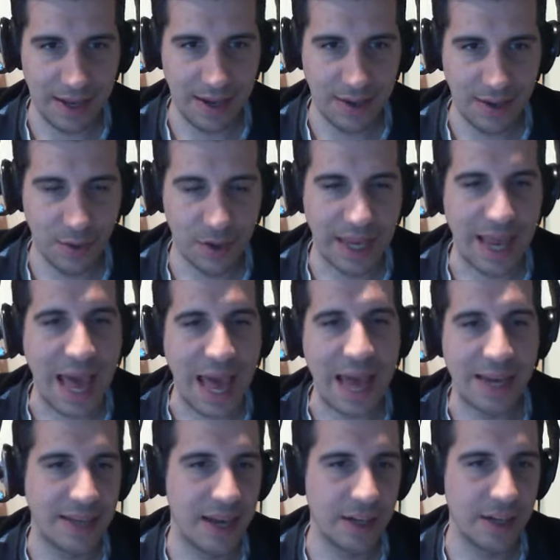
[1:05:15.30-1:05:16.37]
or like add a
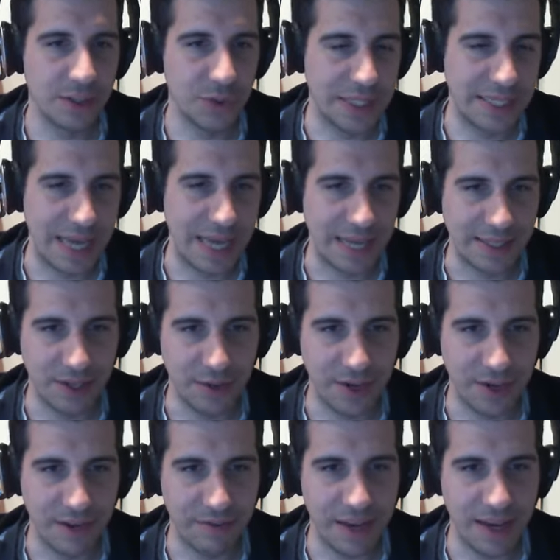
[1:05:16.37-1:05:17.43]
title to a set, you know,
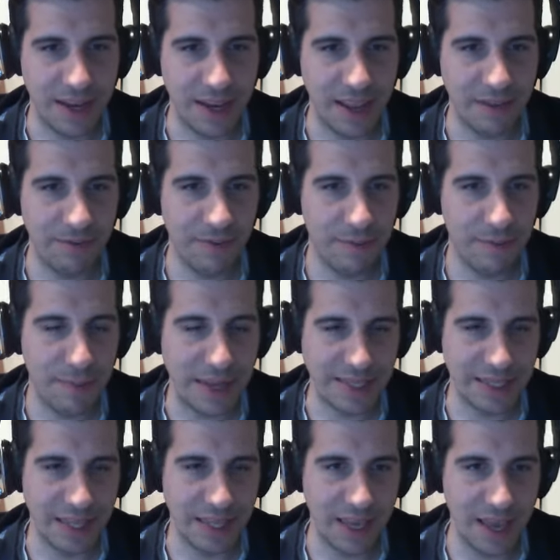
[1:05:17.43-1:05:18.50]
and if
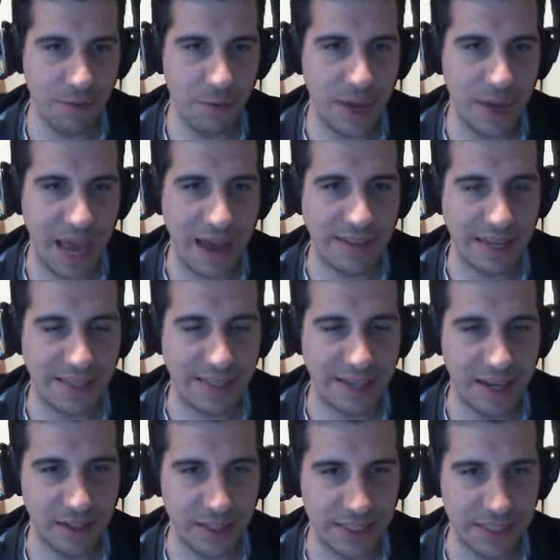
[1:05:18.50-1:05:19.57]
basically if we have that
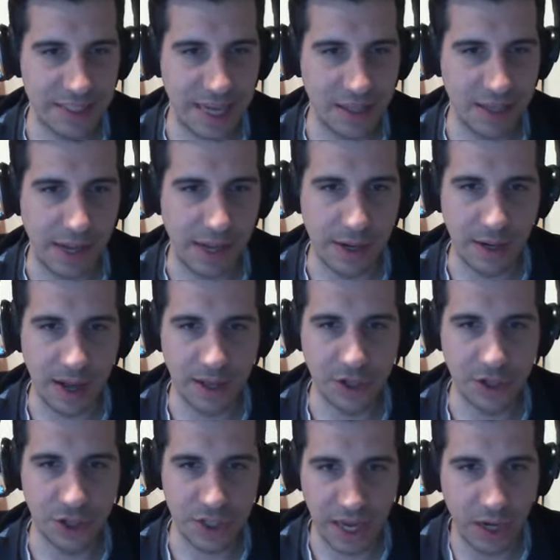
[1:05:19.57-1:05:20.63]
title in the set, then I
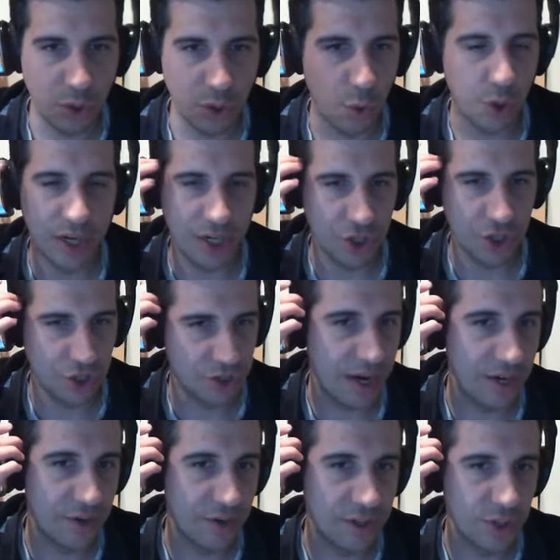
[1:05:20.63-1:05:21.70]
just ignore the initial
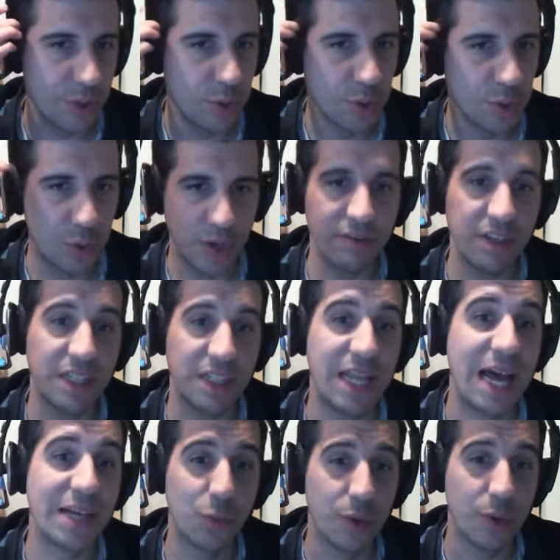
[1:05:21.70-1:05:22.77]
directory. So we use whatever the
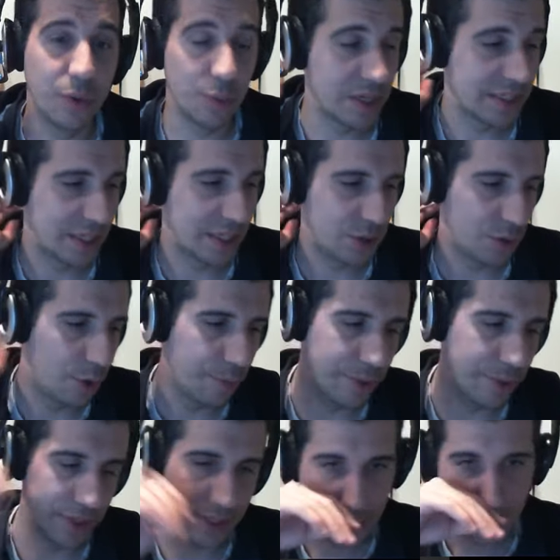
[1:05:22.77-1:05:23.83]
last one was that you open.